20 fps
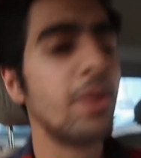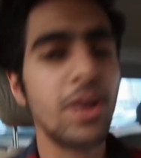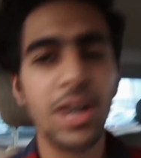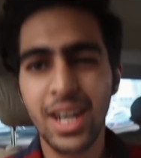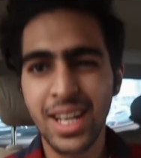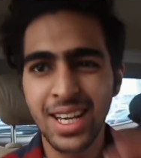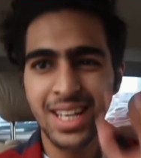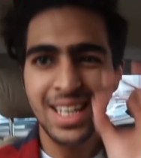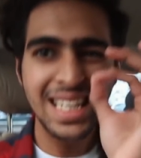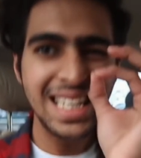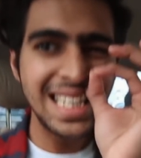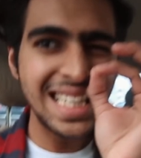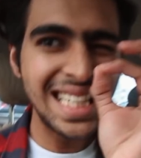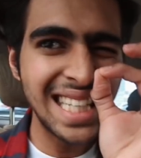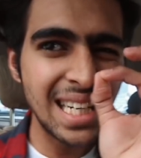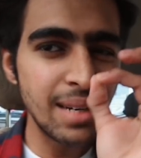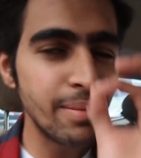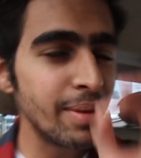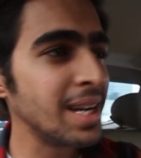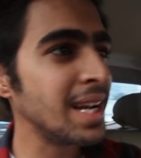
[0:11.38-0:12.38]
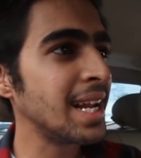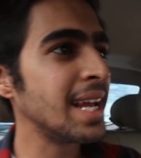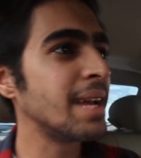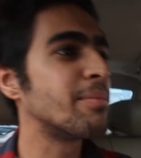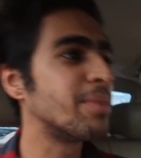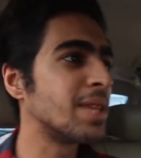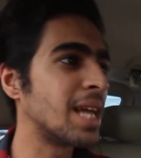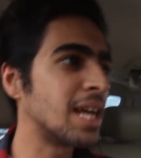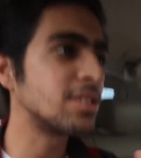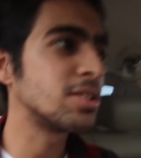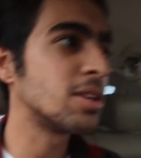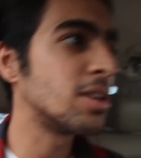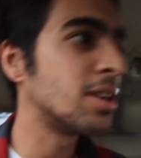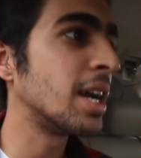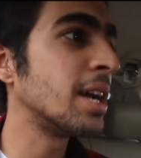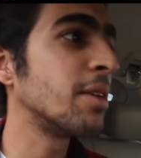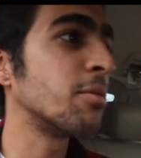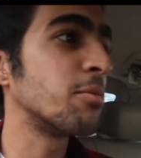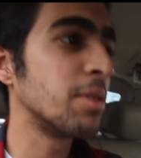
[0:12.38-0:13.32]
We're running a little bit late, but that's all right.